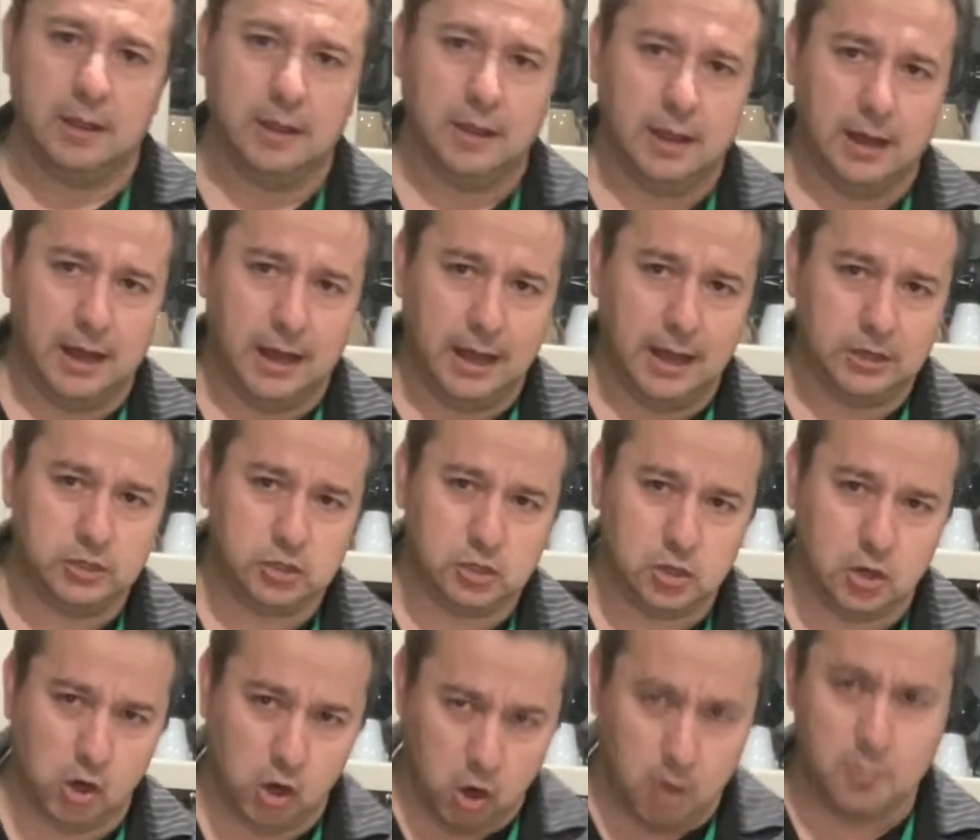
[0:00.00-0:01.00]

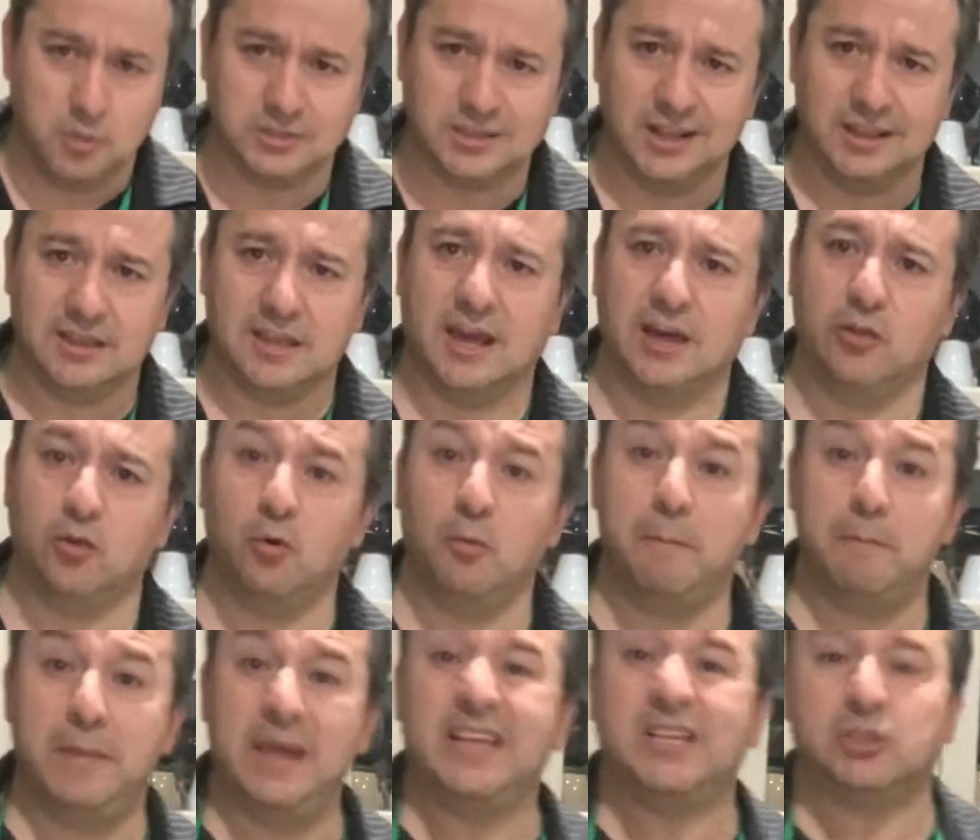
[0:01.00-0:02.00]
Lomo Saltado
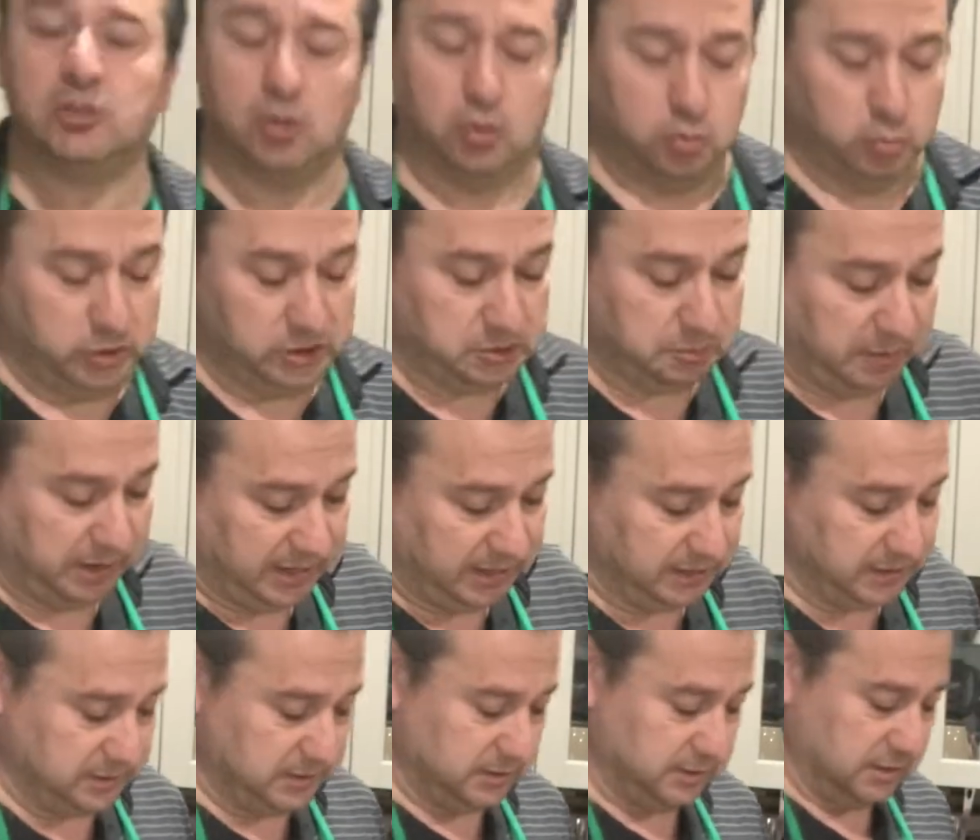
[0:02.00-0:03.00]
Mixto, which
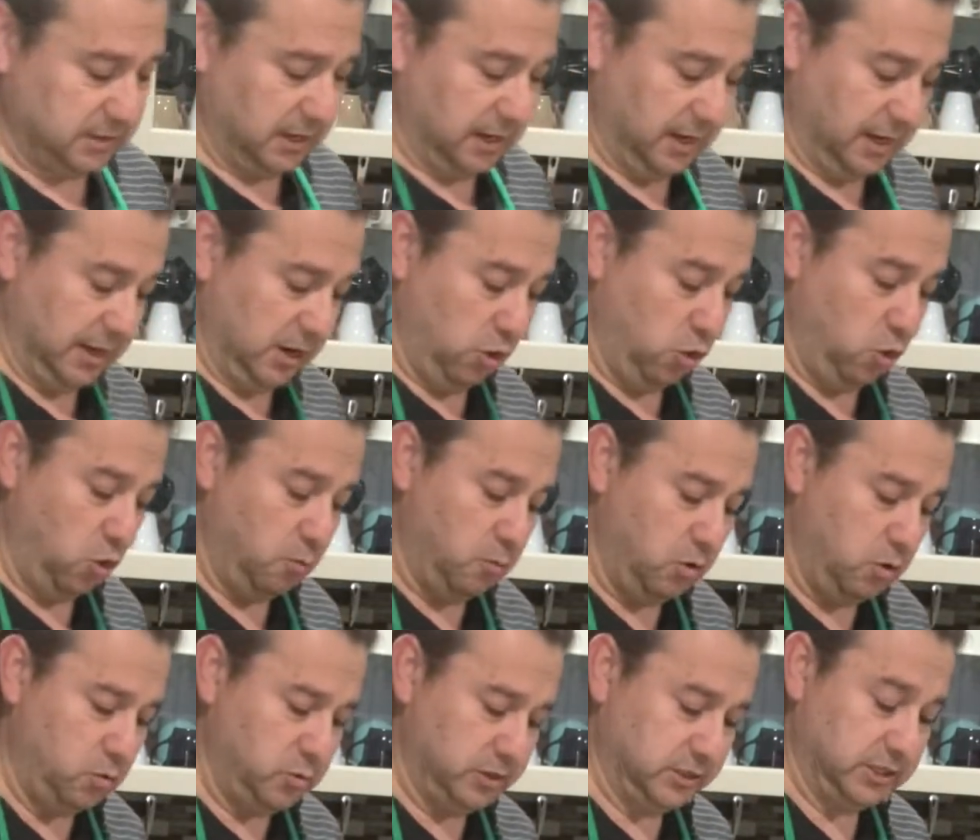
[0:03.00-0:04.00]
means
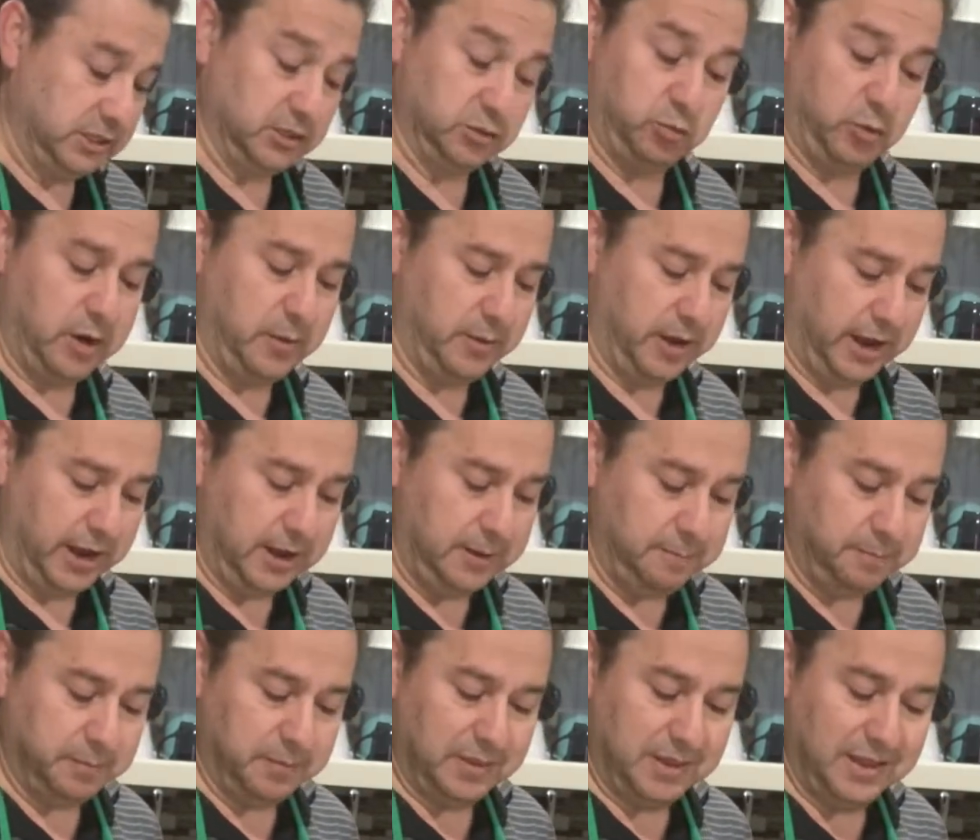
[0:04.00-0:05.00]
Lomo, which is ribeye,
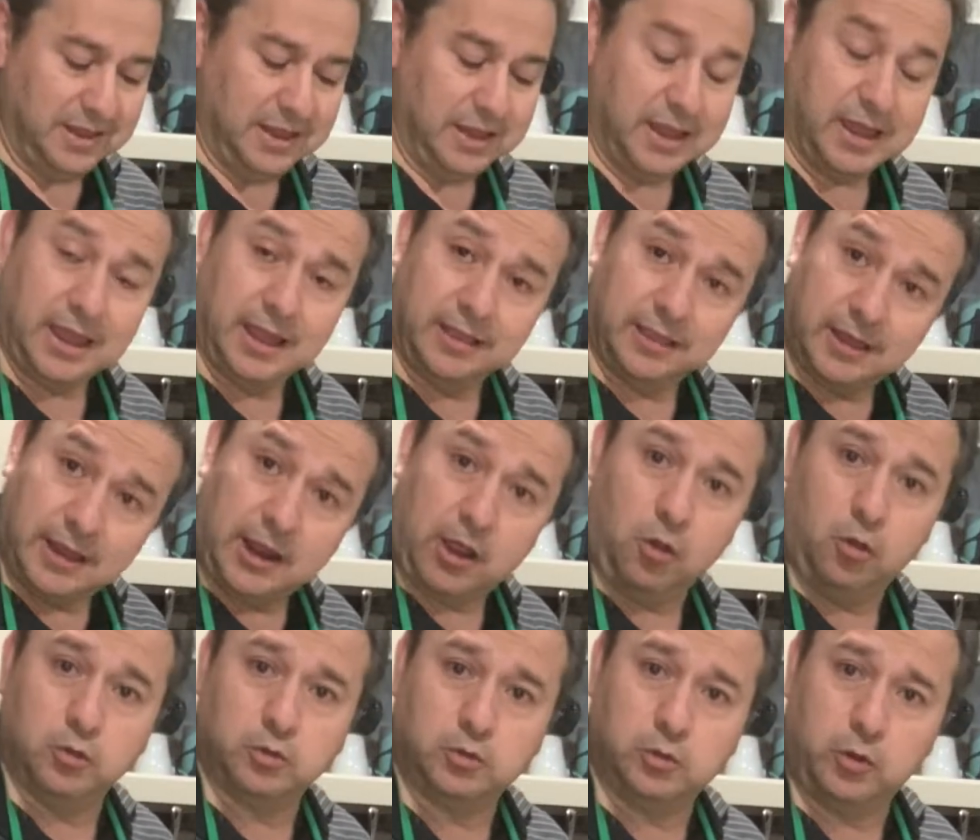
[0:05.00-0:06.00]
and then I
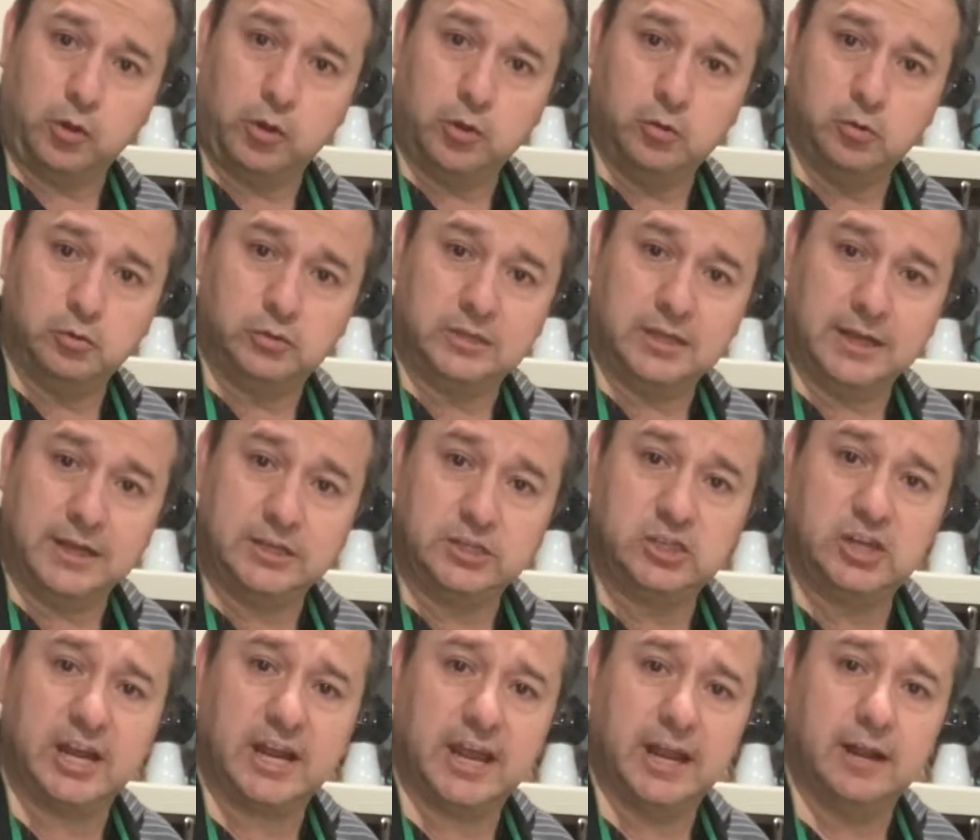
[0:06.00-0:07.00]
also use
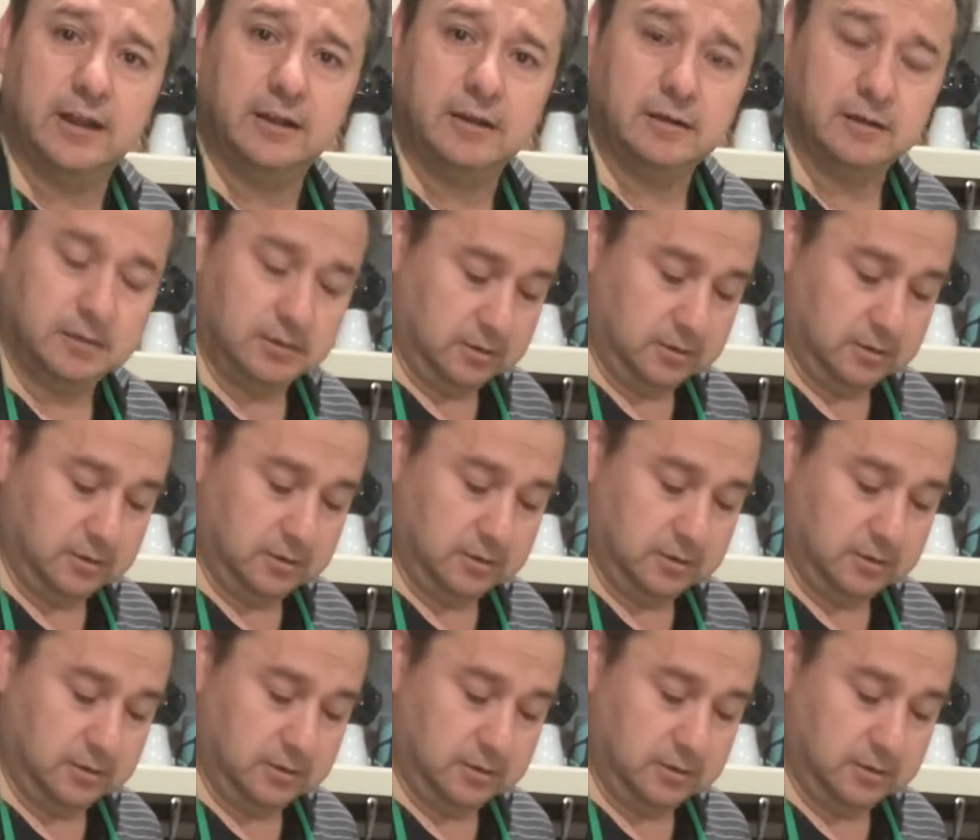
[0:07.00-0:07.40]
chicken.